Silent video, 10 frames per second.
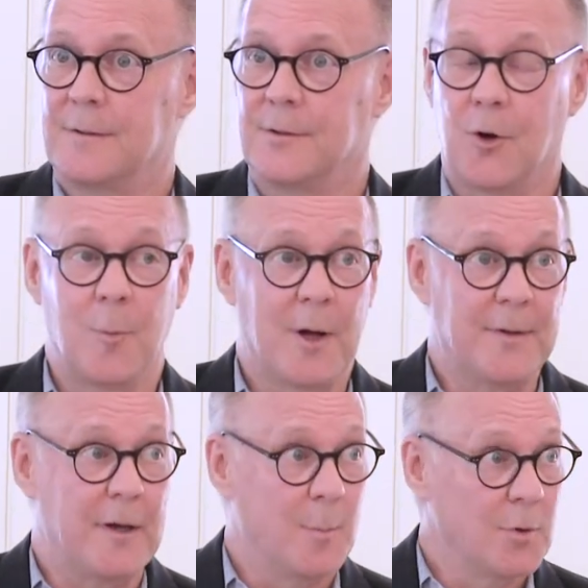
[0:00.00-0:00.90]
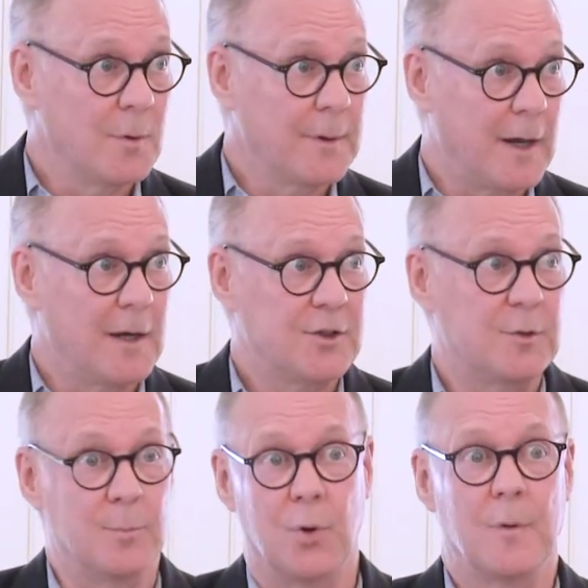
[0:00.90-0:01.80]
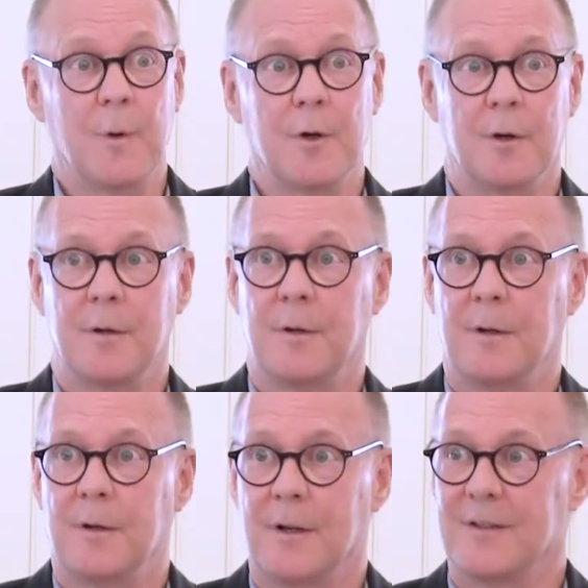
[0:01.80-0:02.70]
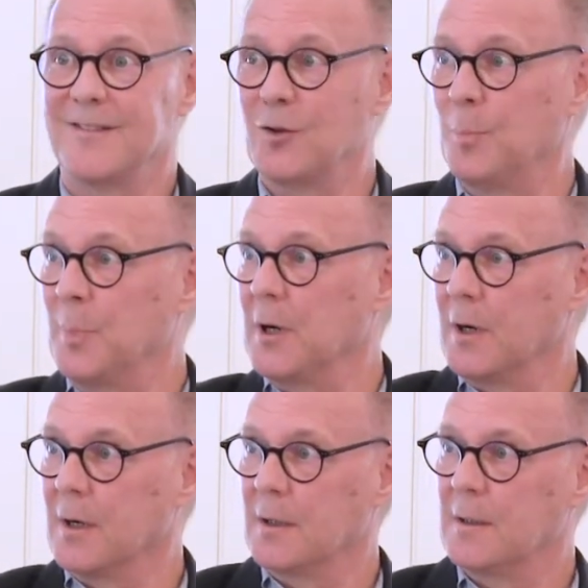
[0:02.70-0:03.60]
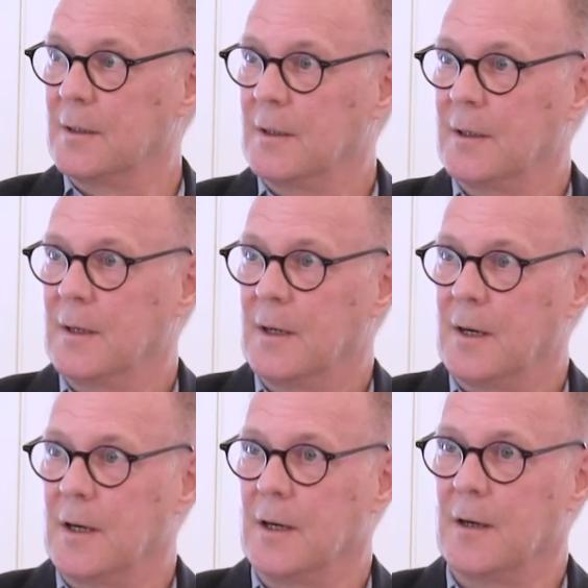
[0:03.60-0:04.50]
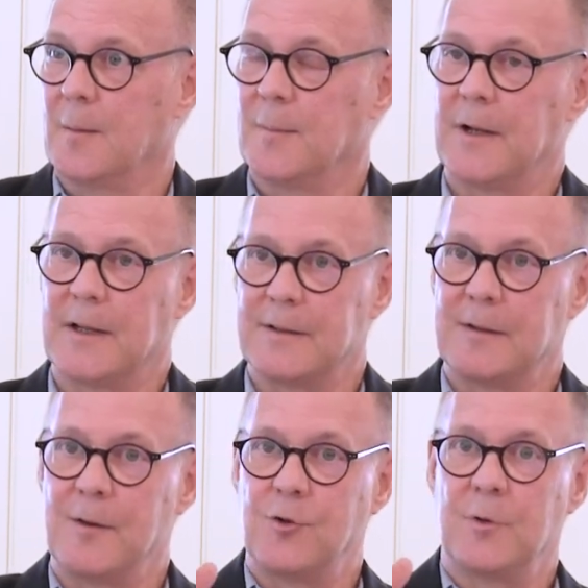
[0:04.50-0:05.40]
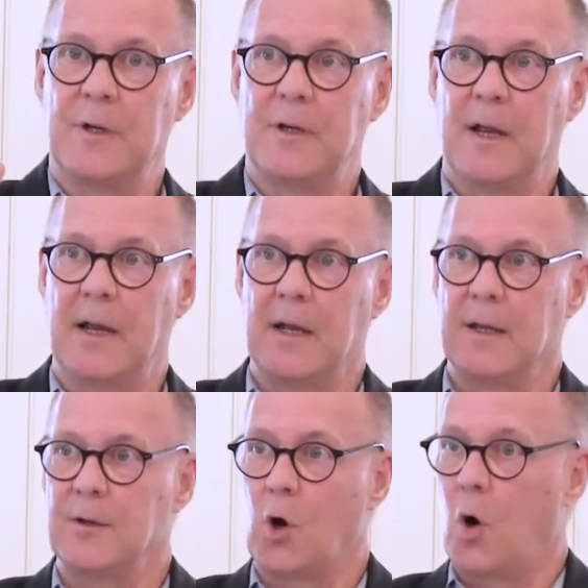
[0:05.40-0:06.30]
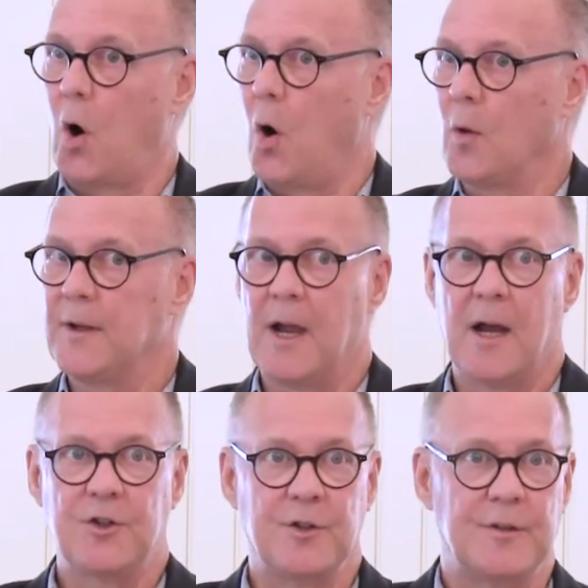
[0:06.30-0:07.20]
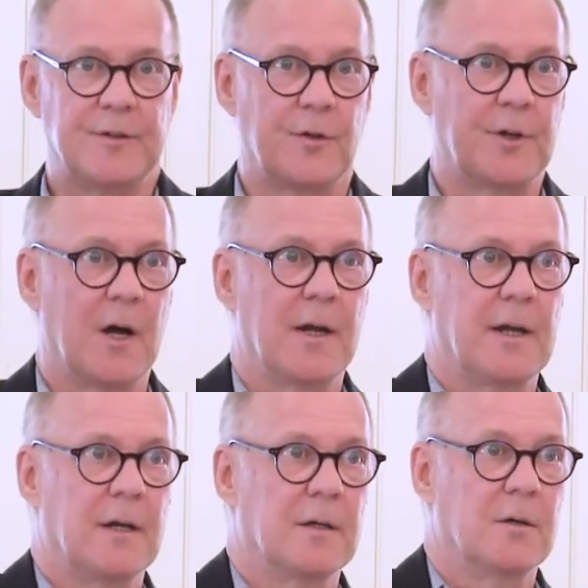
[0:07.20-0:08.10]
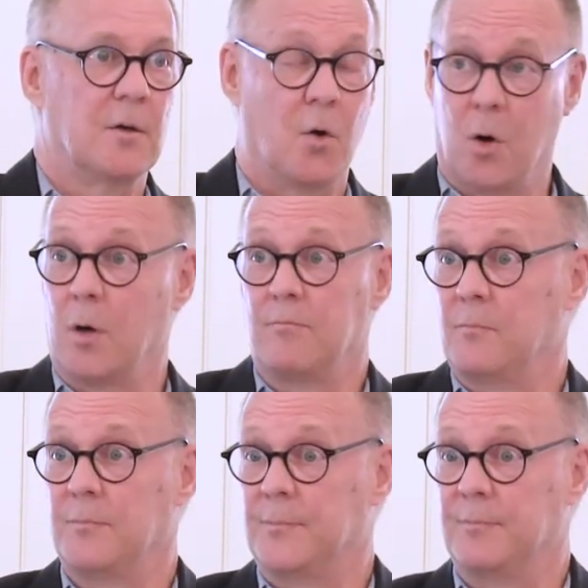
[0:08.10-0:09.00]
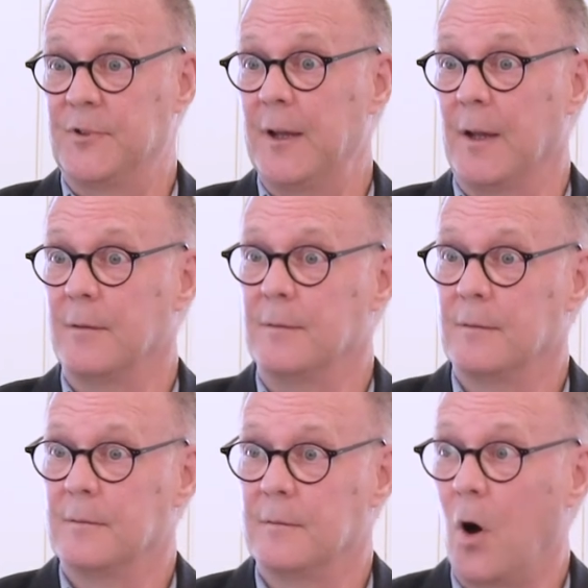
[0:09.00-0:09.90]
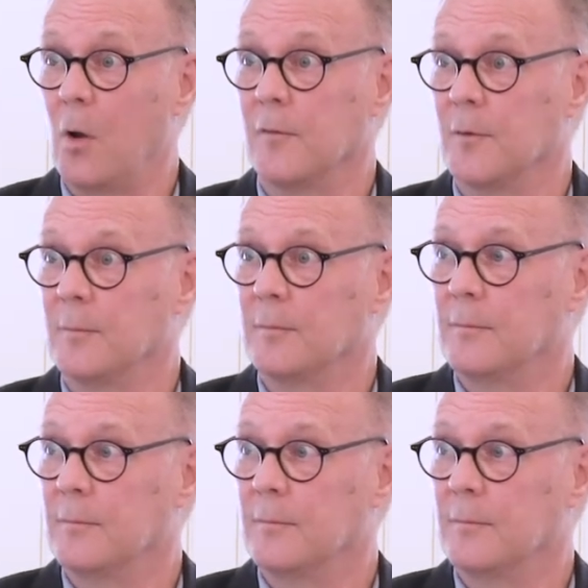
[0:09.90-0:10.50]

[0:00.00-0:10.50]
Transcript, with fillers: Do you know about the emerald ash borer? This little bug that gets in the tree and all the ashes are dying or dead, all of it.